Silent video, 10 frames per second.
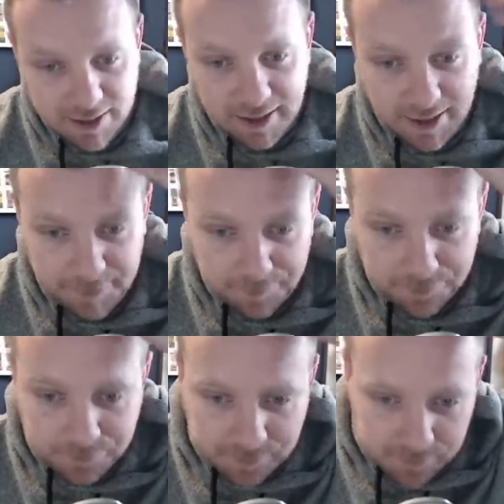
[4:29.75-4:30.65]
I
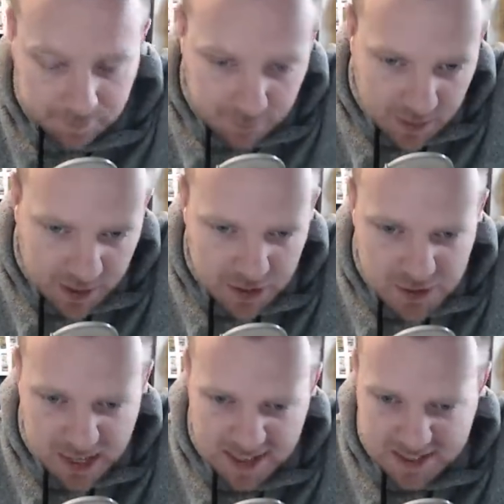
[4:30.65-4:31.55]

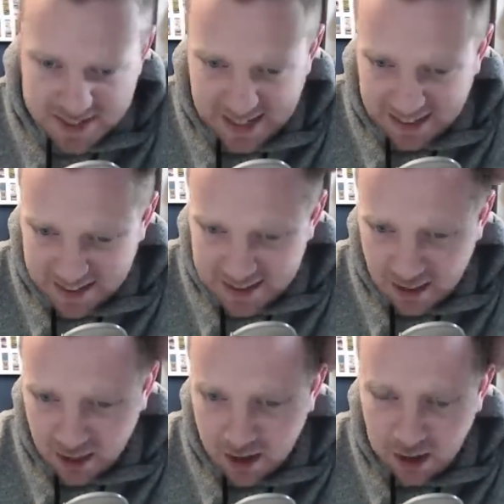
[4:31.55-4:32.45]
use
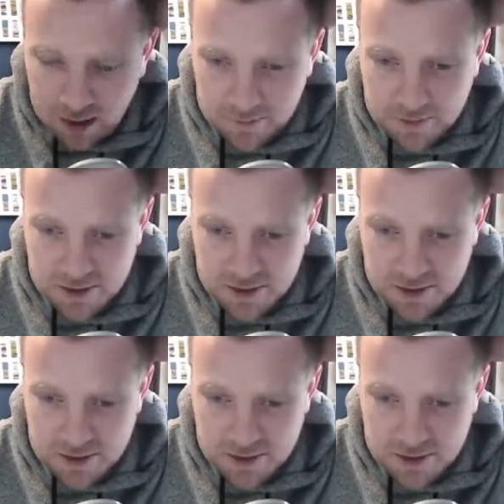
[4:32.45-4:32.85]
SSLs.com